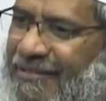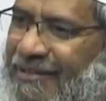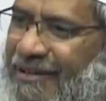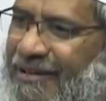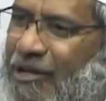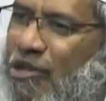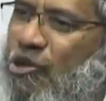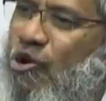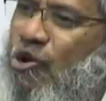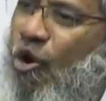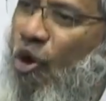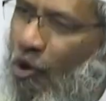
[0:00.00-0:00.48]

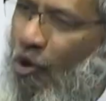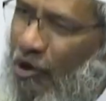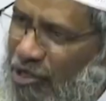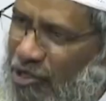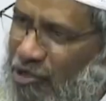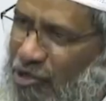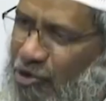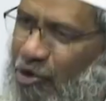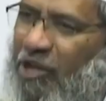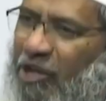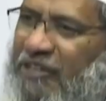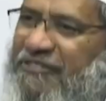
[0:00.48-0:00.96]
You owe
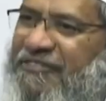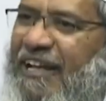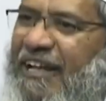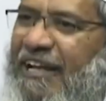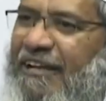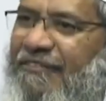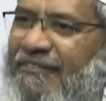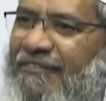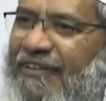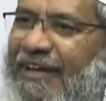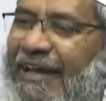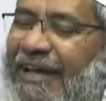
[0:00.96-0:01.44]
it to
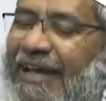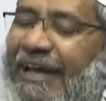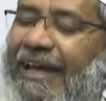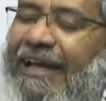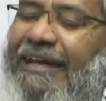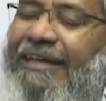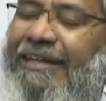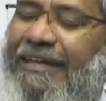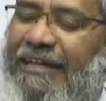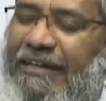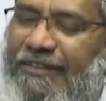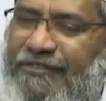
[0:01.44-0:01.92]
yourself.
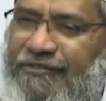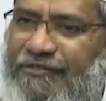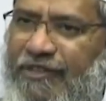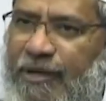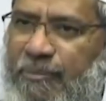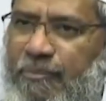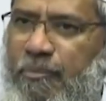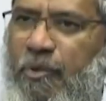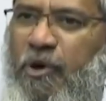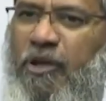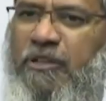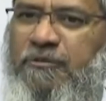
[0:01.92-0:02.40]
It is
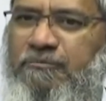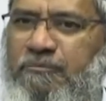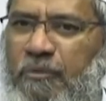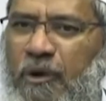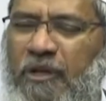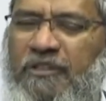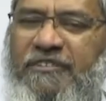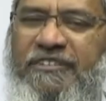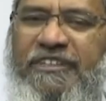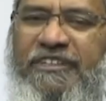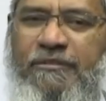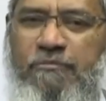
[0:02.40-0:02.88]
the most
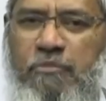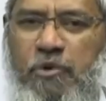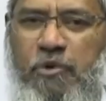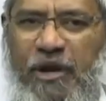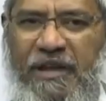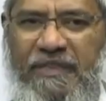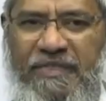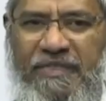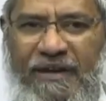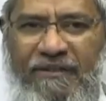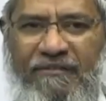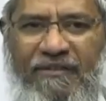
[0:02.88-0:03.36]
positive
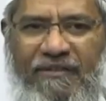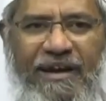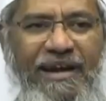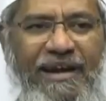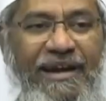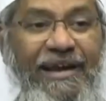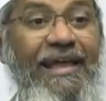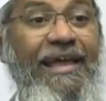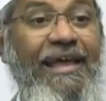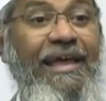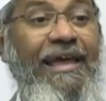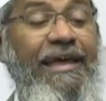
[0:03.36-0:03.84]
book in the
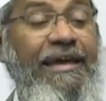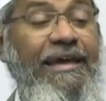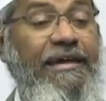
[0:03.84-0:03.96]
world.